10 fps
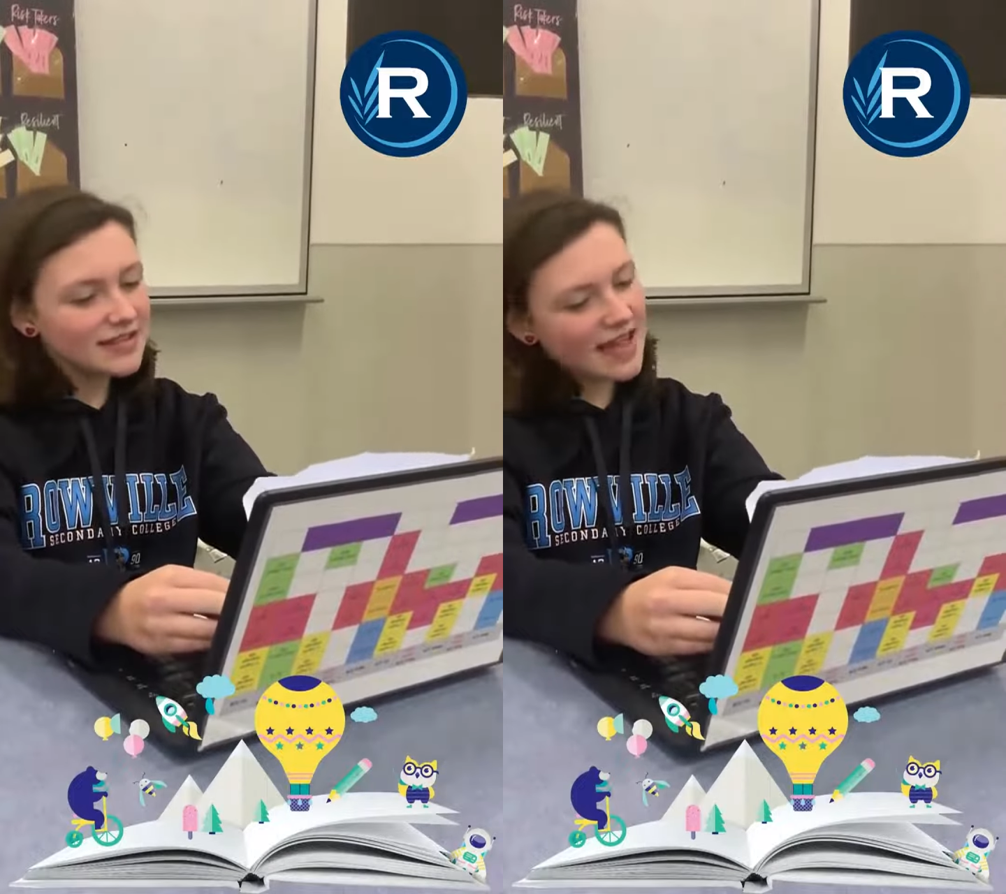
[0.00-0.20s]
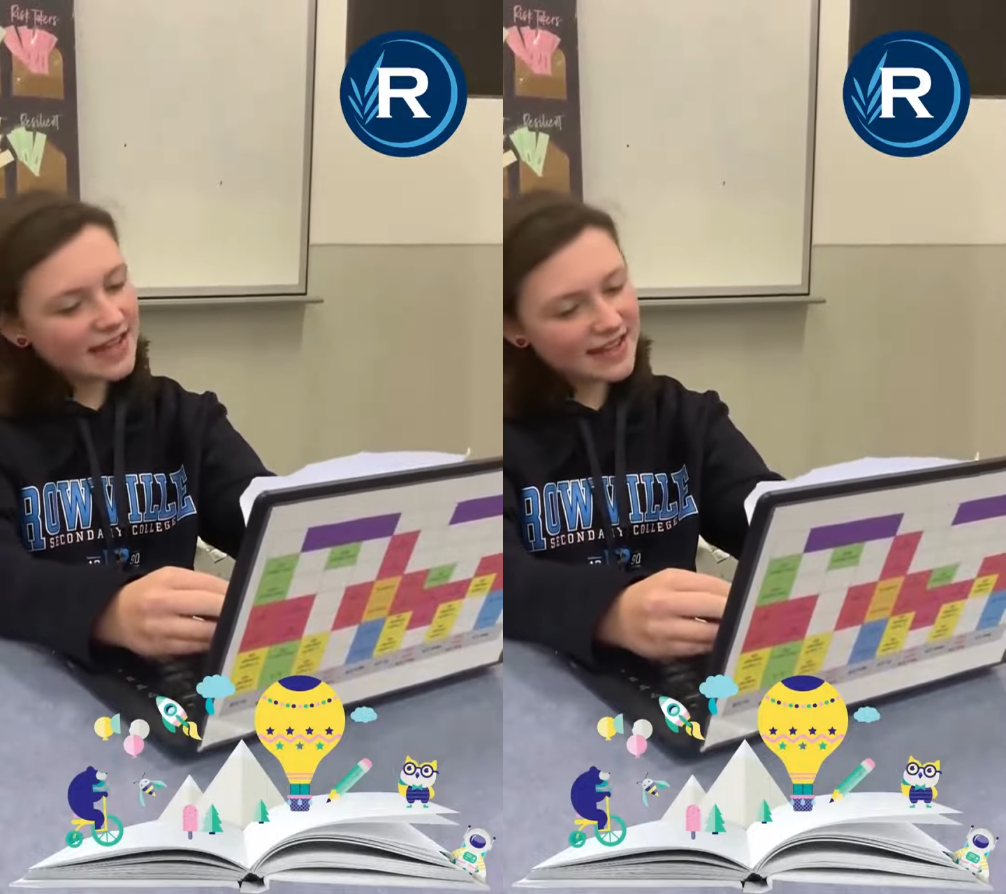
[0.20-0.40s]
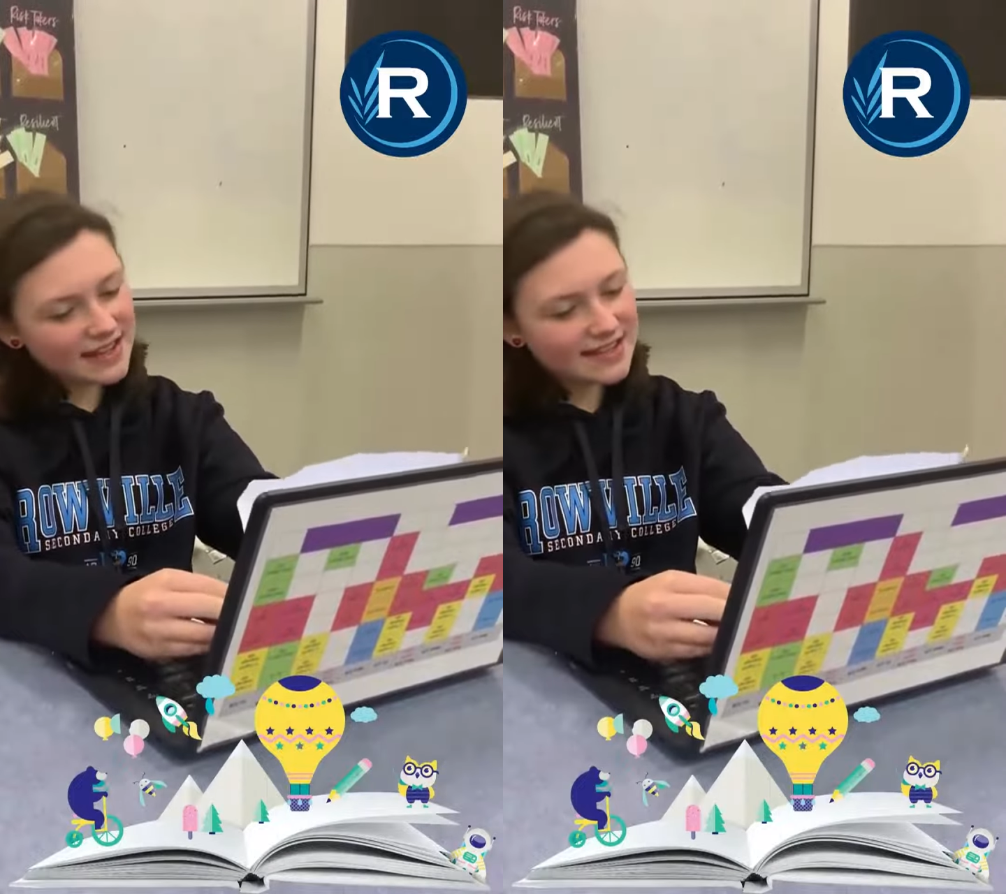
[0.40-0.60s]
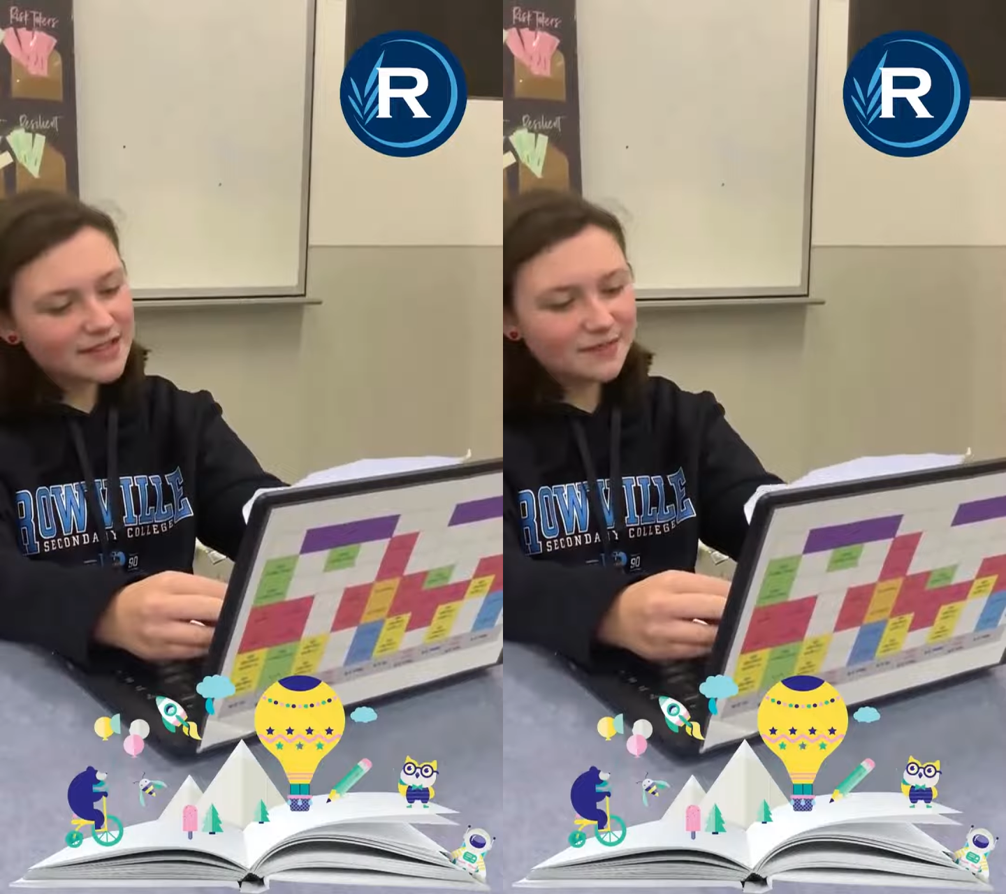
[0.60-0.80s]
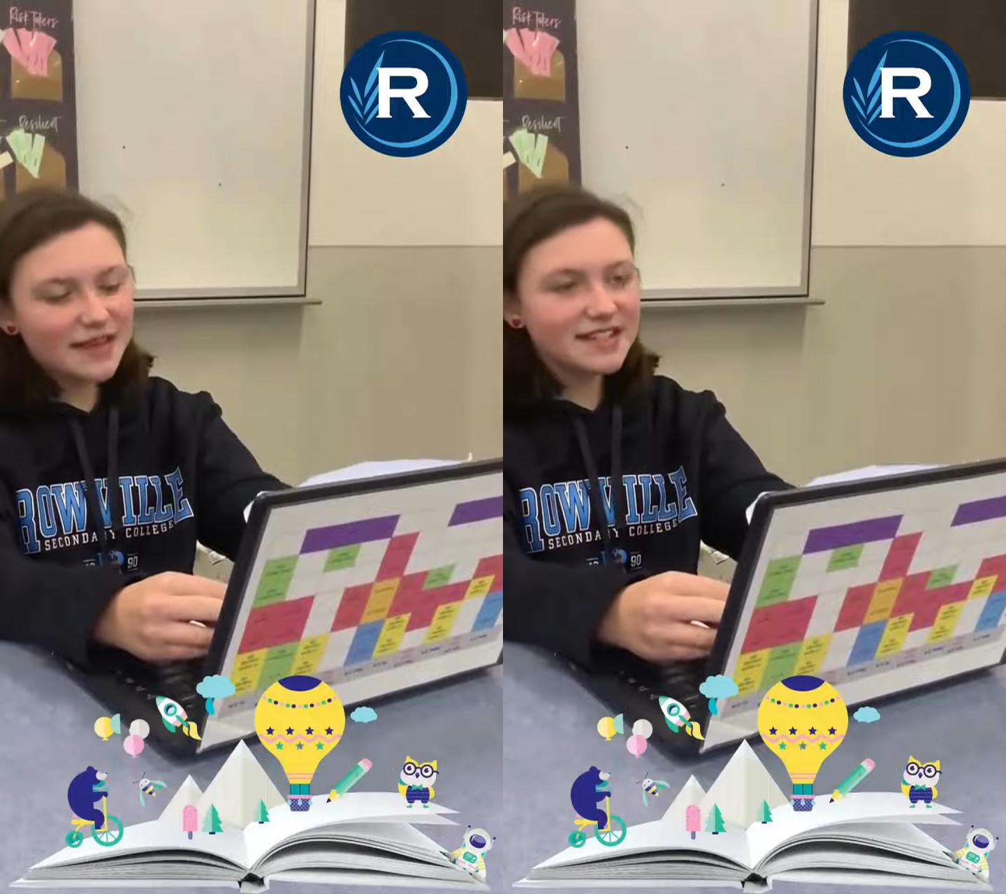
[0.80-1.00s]
headings,
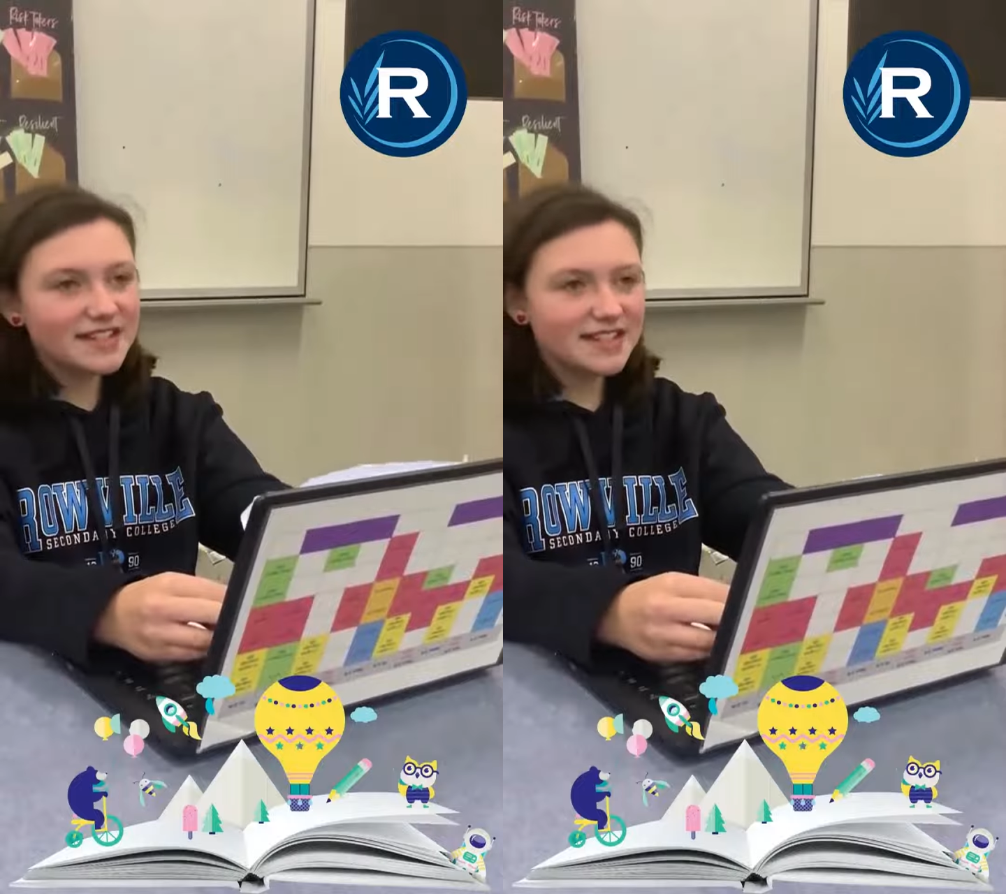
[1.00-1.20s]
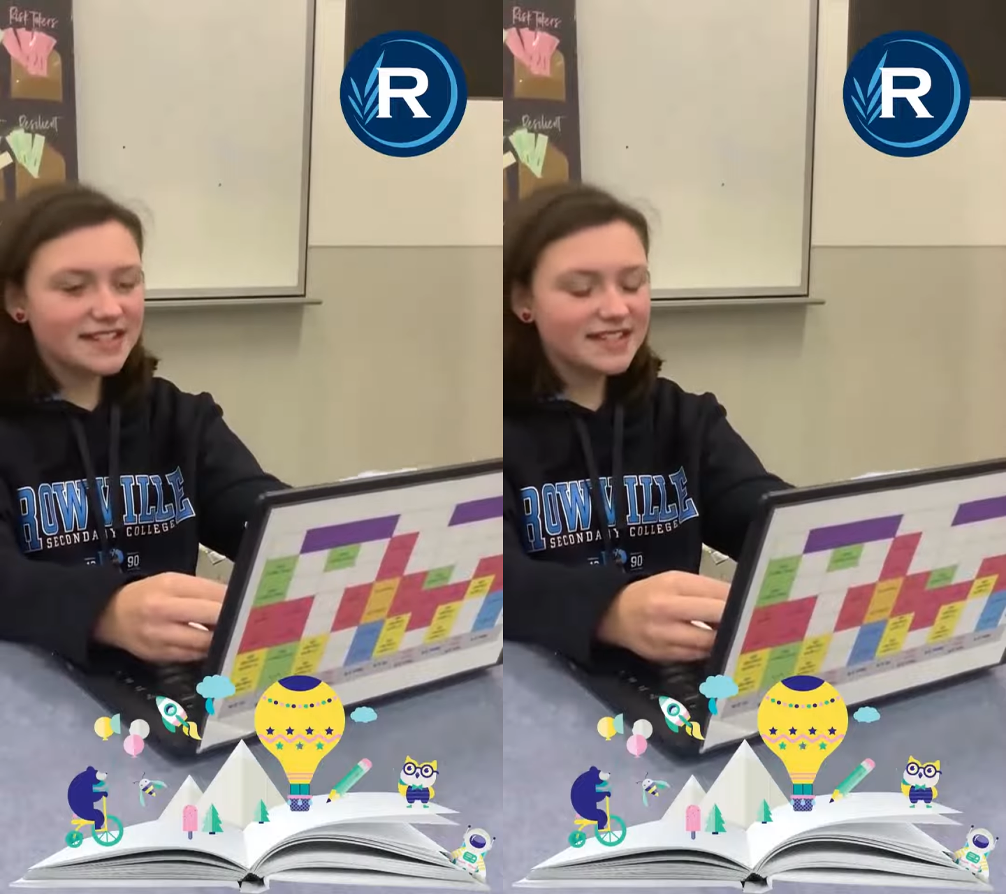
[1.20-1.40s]
pictures,